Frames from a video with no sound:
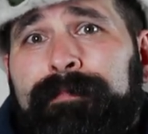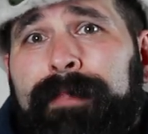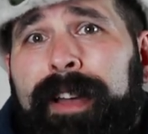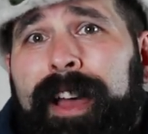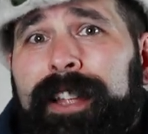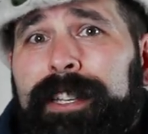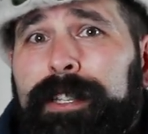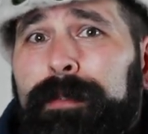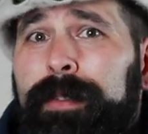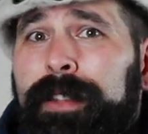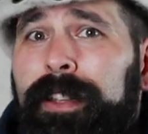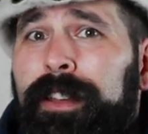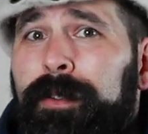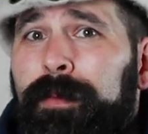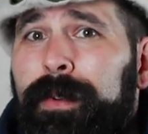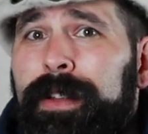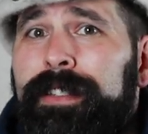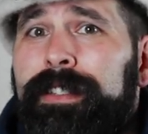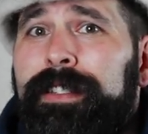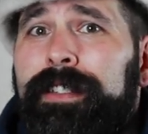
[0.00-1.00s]
possibly on
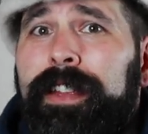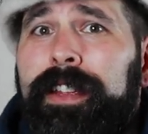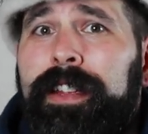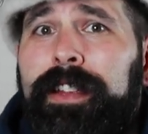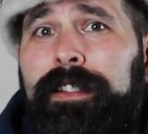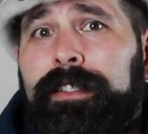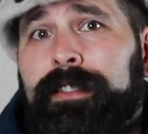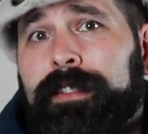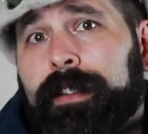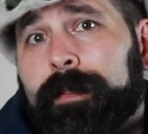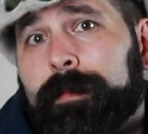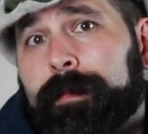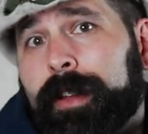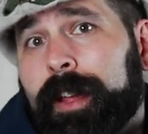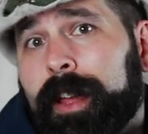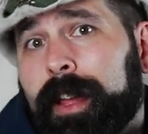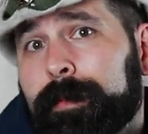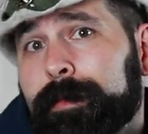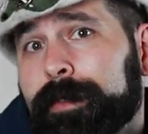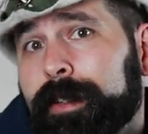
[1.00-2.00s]
a Wednesday,
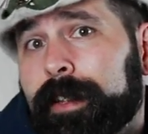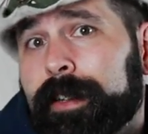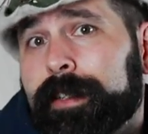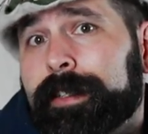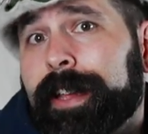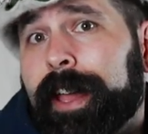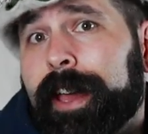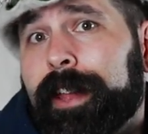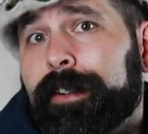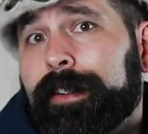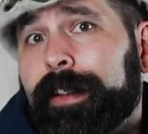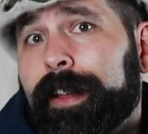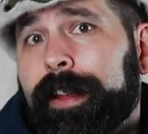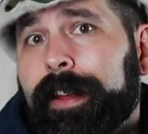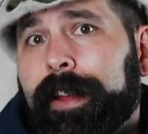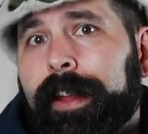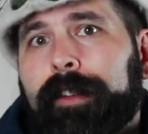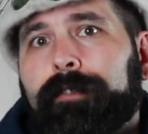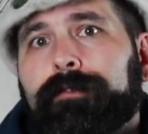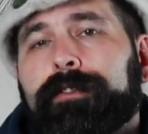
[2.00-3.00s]
sometimes on a
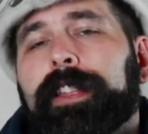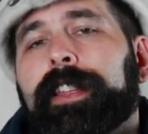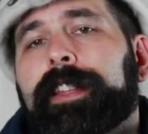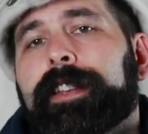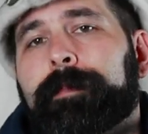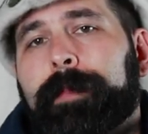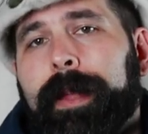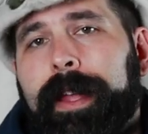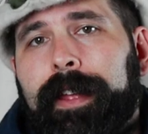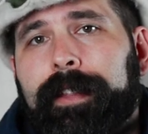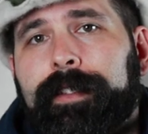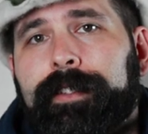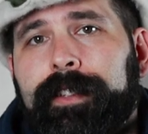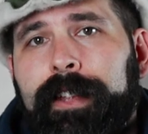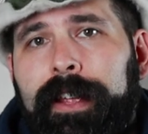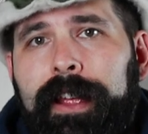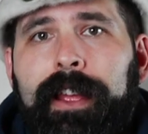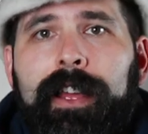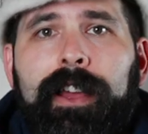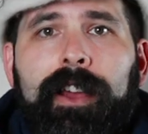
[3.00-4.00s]
Saturday. It really
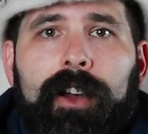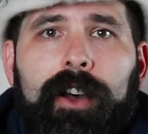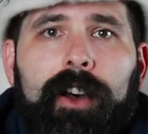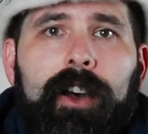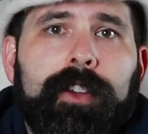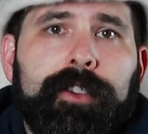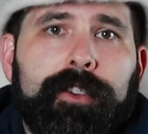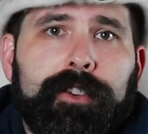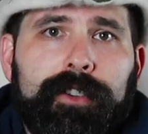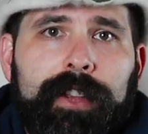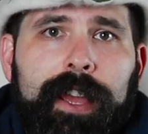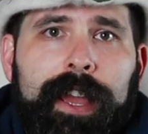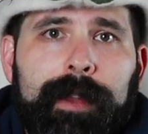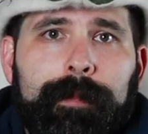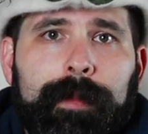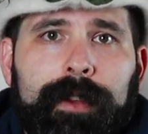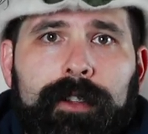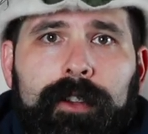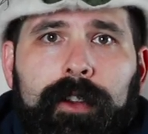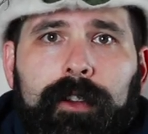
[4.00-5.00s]
depends on your
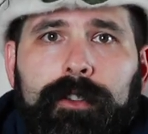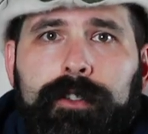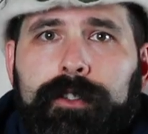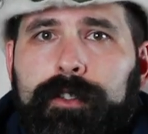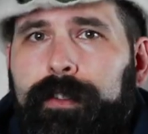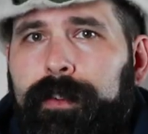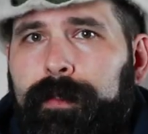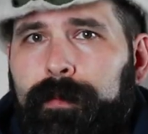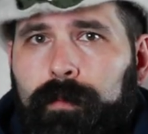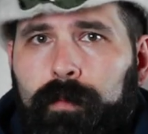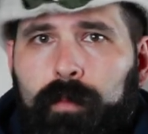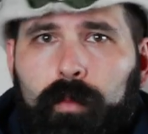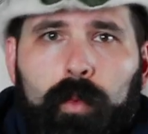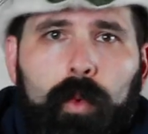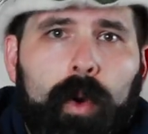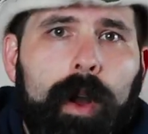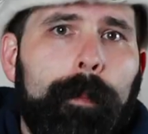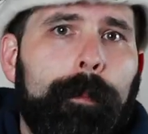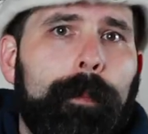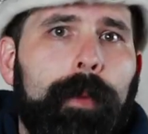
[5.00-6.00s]
time and culture and
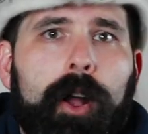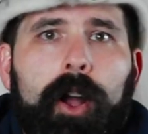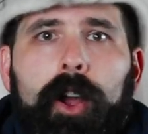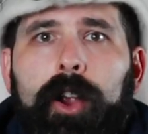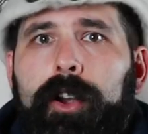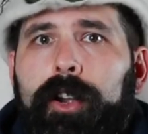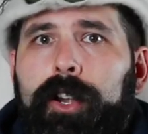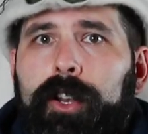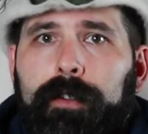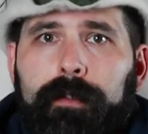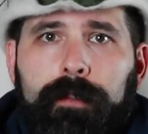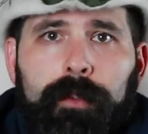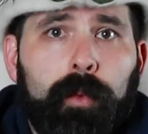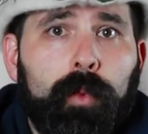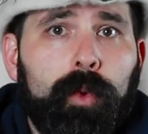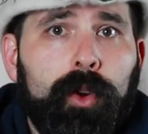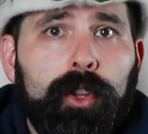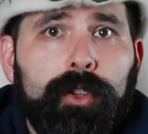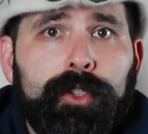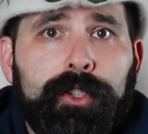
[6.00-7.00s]
what part of the
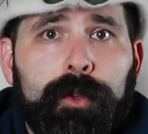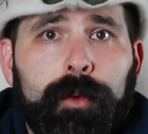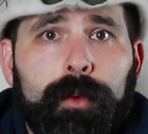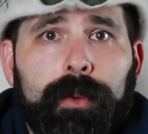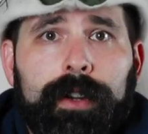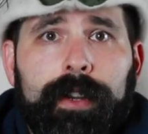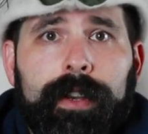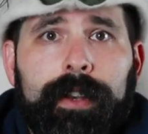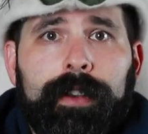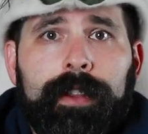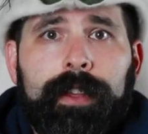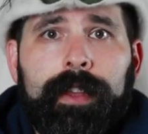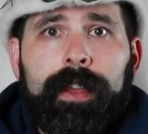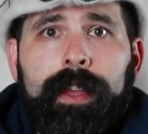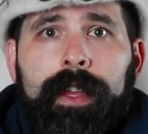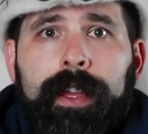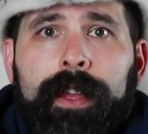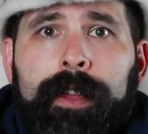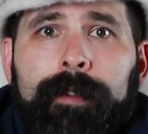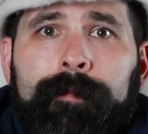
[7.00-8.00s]
world you were in.
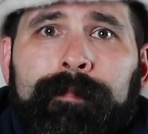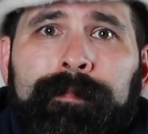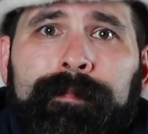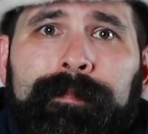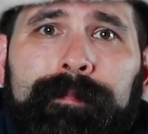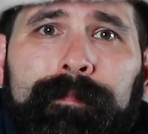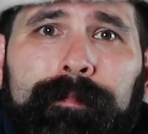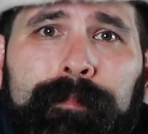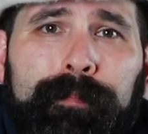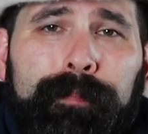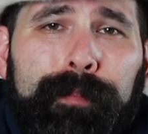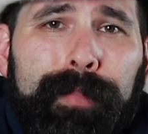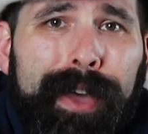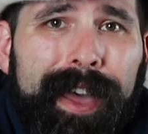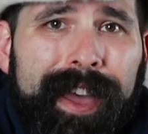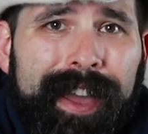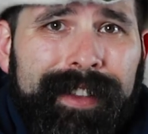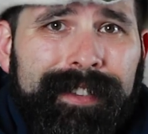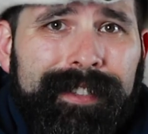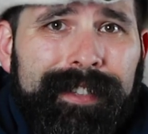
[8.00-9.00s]

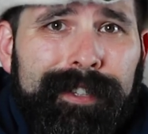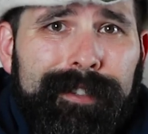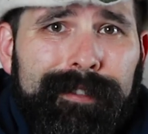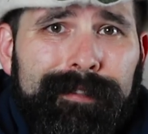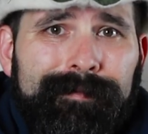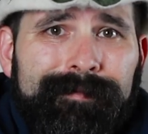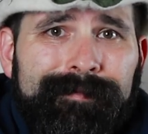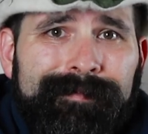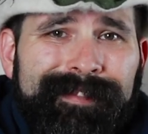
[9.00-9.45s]
But